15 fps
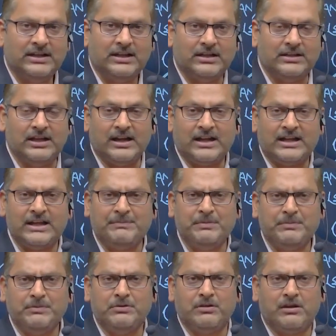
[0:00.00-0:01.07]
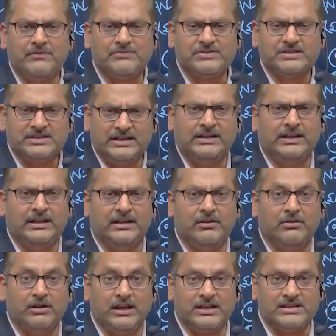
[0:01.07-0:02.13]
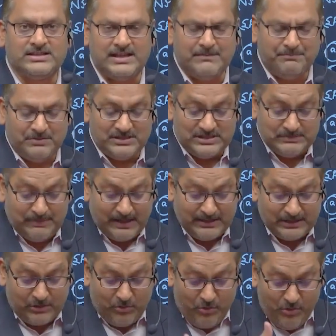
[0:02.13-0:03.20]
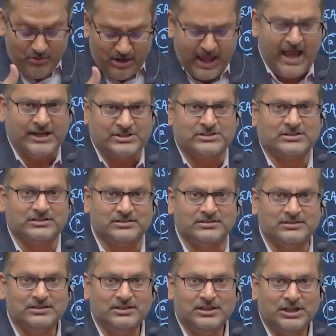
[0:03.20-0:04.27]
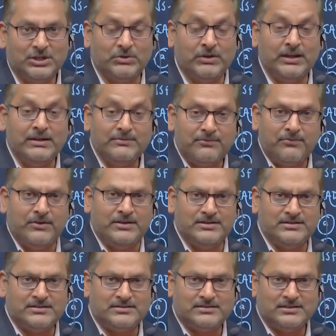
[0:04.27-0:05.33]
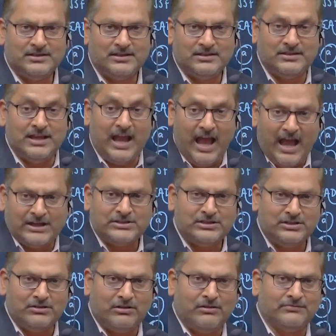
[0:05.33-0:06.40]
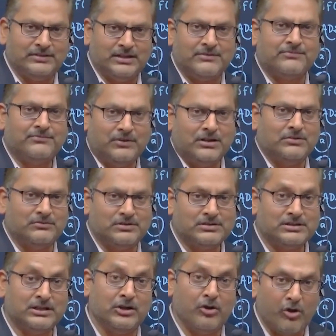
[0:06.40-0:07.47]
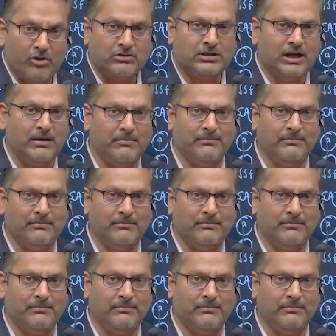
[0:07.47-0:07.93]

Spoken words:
They are capable of setting good examples by their own action to influence the action of their followers in long term.